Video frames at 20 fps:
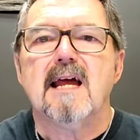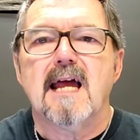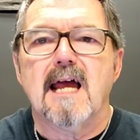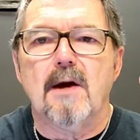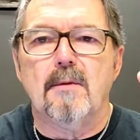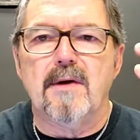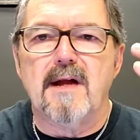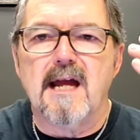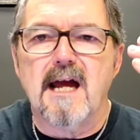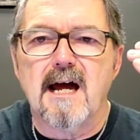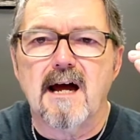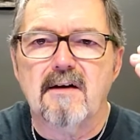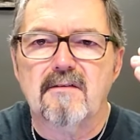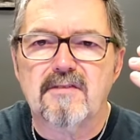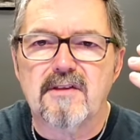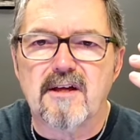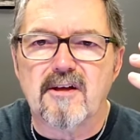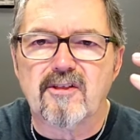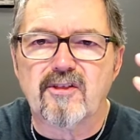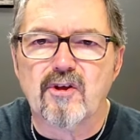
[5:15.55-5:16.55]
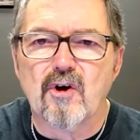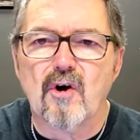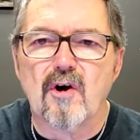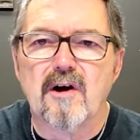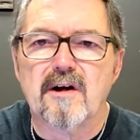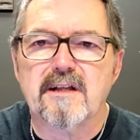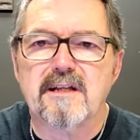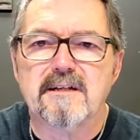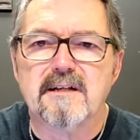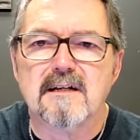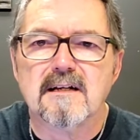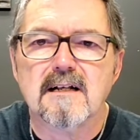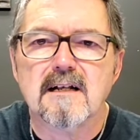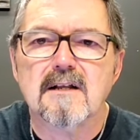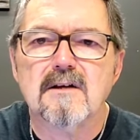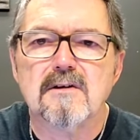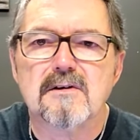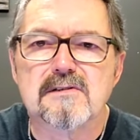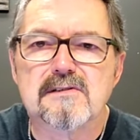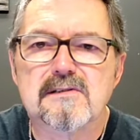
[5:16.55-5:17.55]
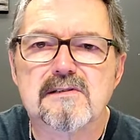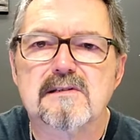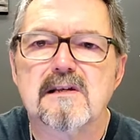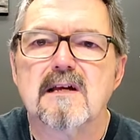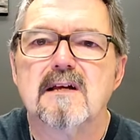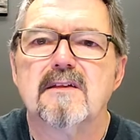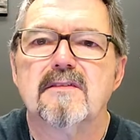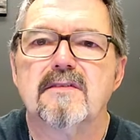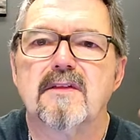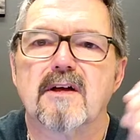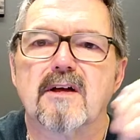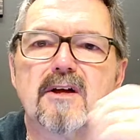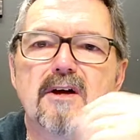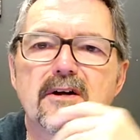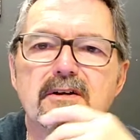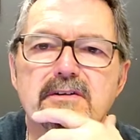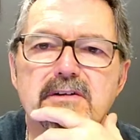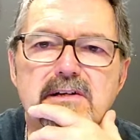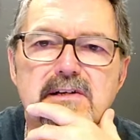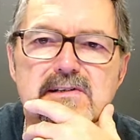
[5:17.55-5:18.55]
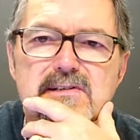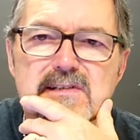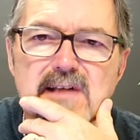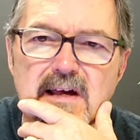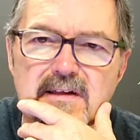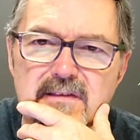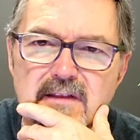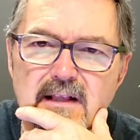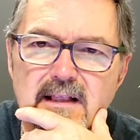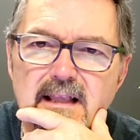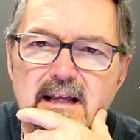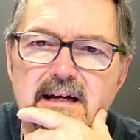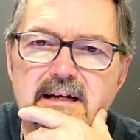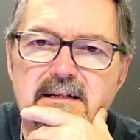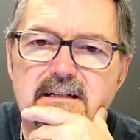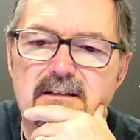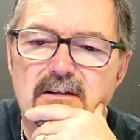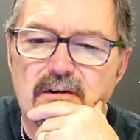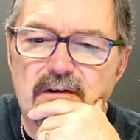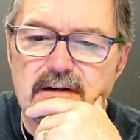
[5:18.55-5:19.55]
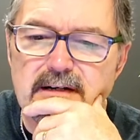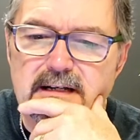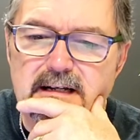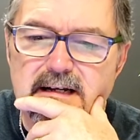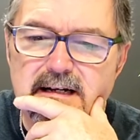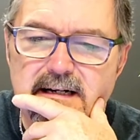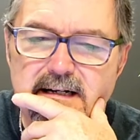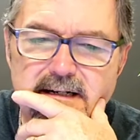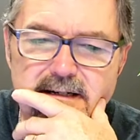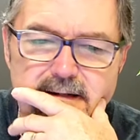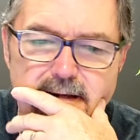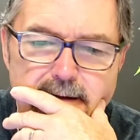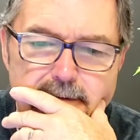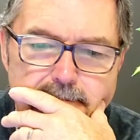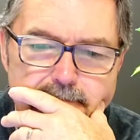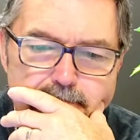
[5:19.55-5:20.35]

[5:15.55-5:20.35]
and we have the authority to loose the goodness and the light, glory to God.